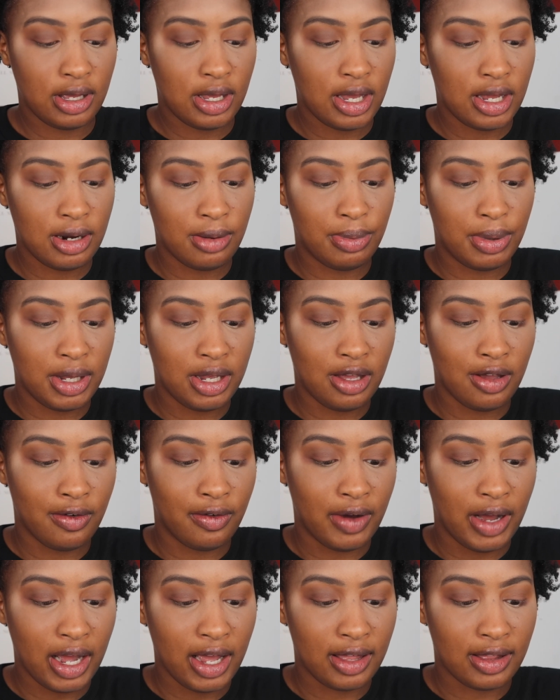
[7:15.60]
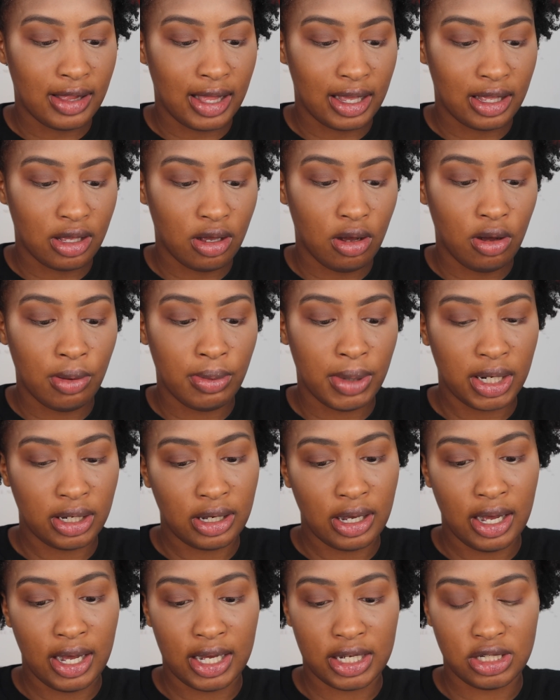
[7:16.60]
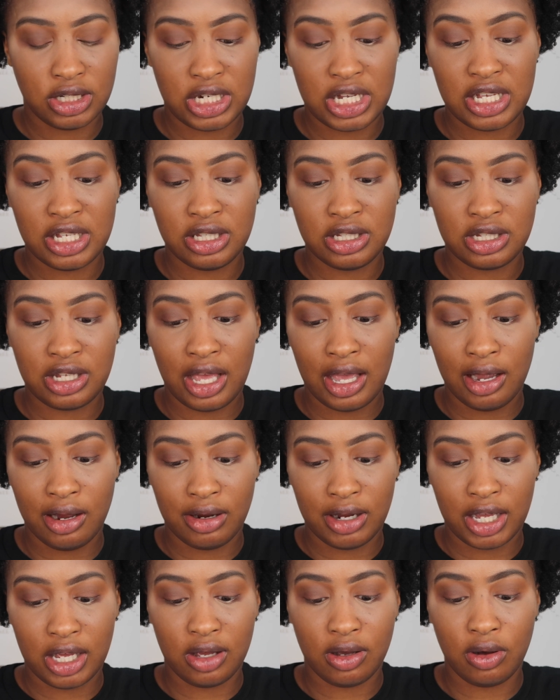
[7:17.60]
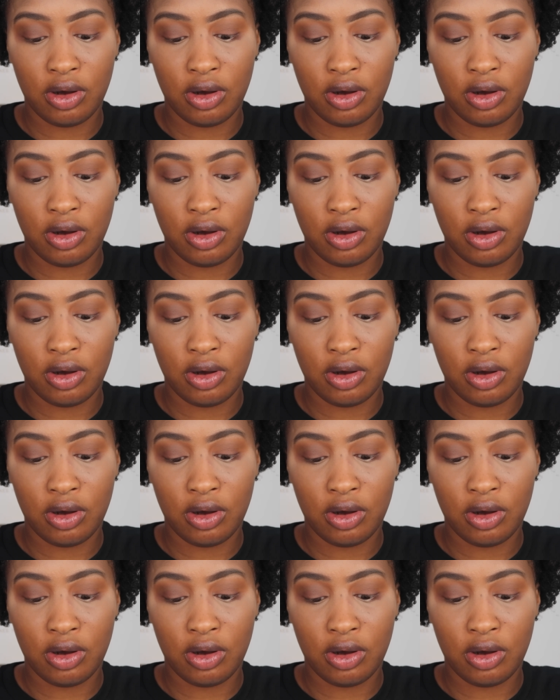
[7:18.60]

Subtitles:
in a blink of an eye, like, oh my gosh, he's scary.